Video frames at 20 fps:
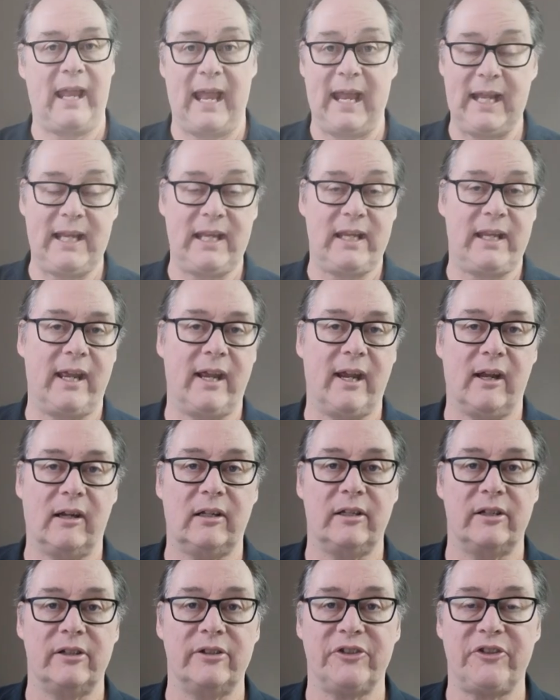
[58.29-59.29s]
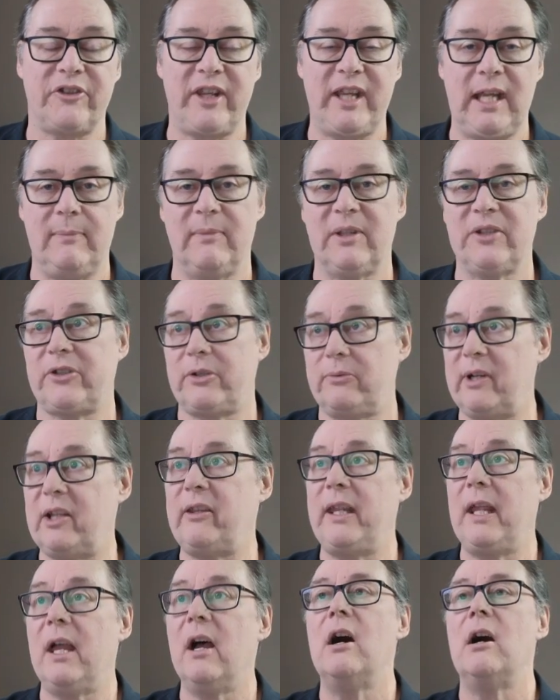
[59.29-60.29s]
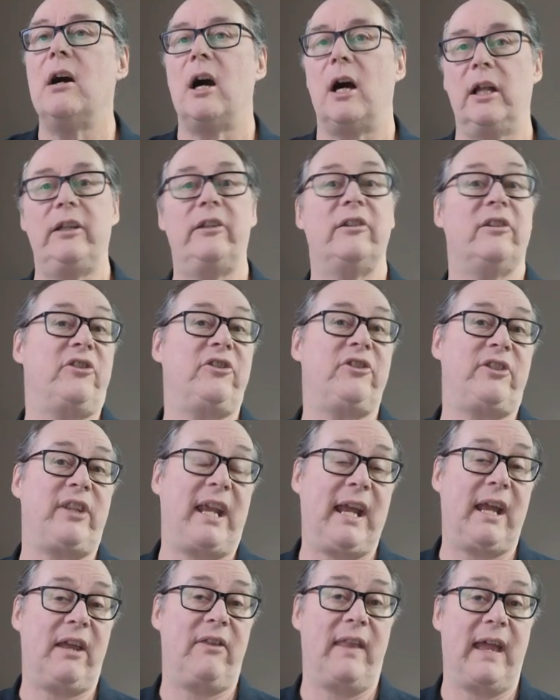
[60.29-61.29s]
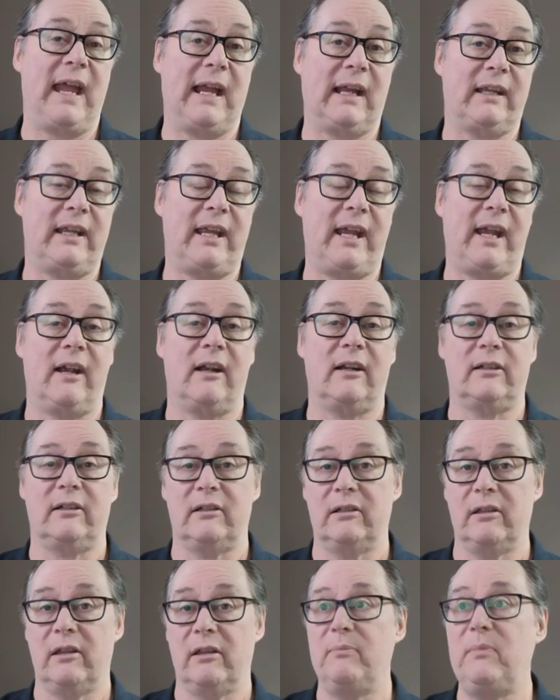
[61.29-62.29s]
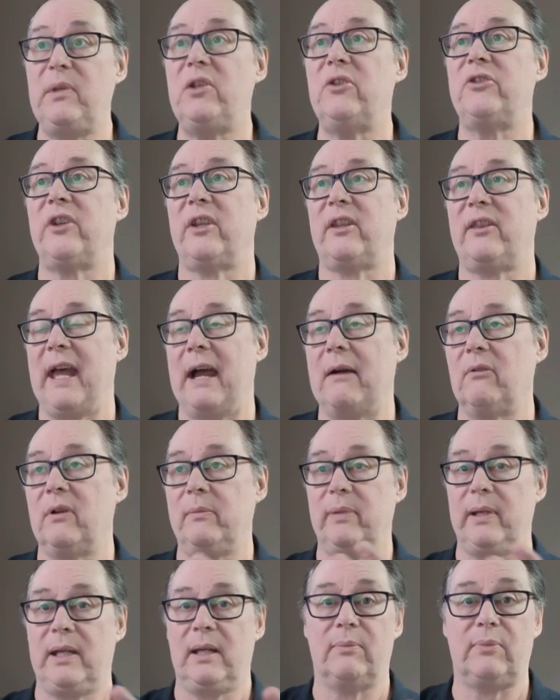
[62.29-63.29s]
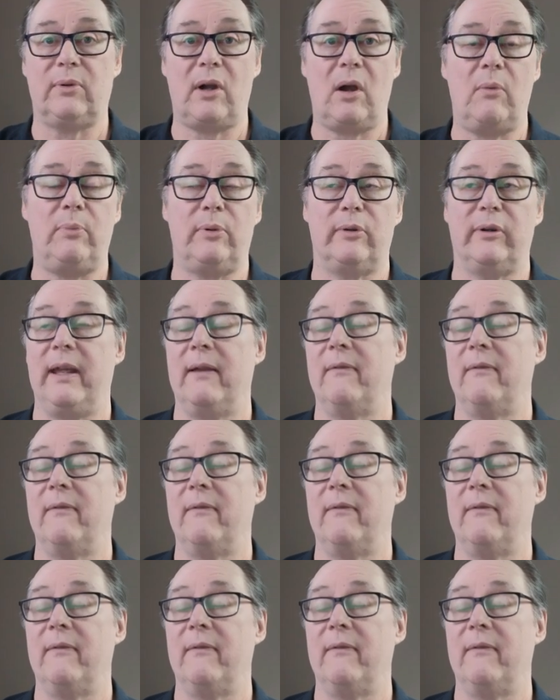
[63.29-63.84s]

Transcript: any character's theme is to really understand that character and the music that would be appropriate